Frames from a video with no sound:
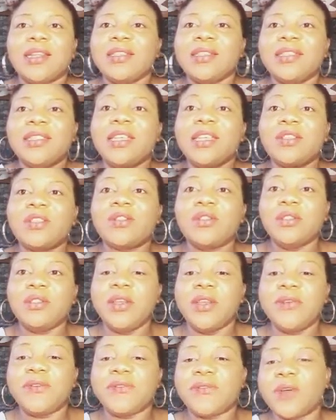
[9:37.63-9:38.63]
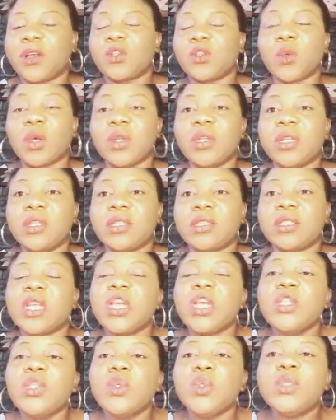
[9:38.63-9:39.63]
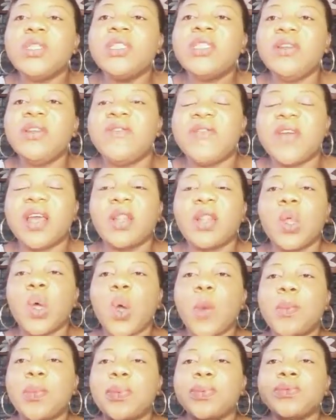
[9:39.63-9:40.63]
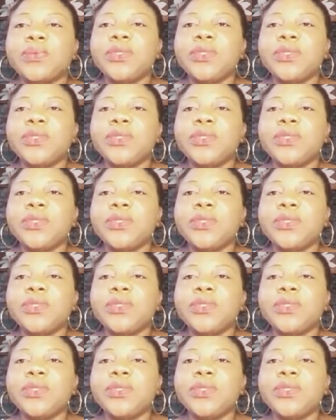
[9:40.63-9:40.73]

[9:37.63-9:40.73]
The fourth one is, you develop